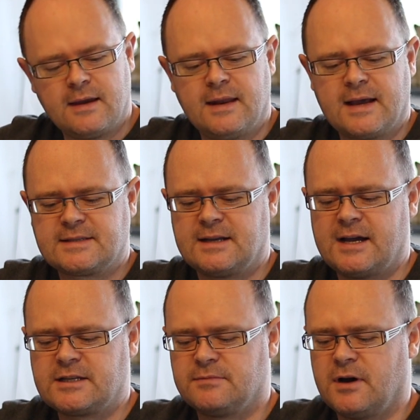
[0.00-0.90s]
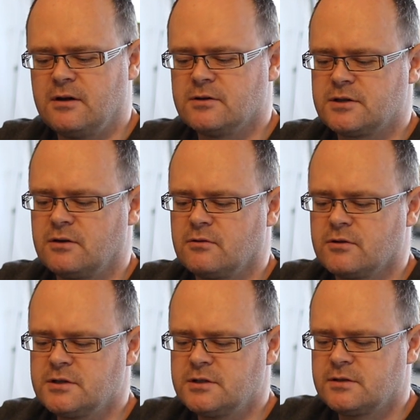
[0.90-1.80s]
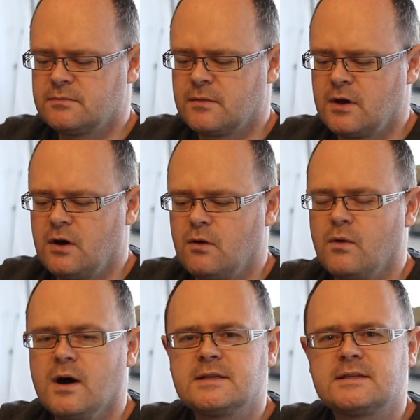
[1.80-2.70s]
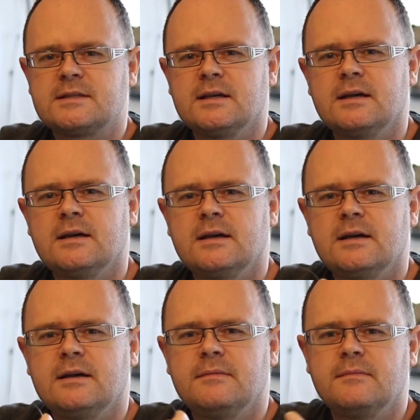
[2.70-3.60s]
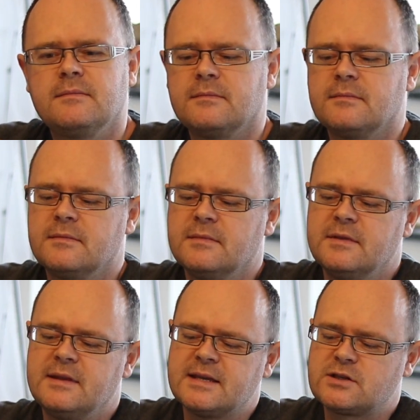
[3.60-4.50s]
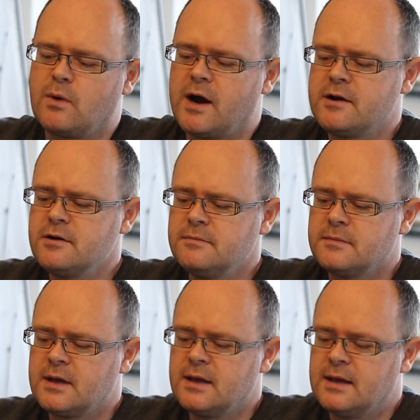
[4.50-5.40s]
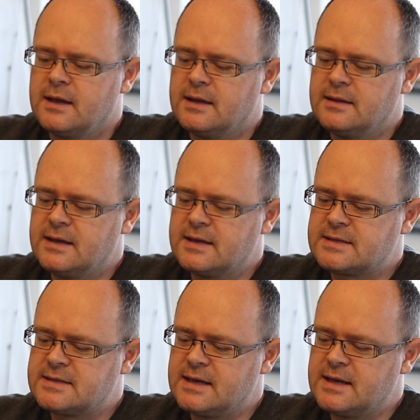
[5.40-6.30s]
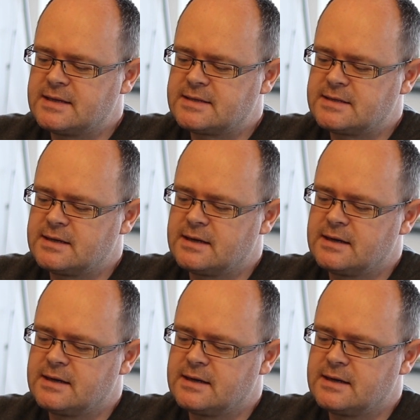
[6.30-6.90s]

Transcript: Next item I also ordered was this wire. This is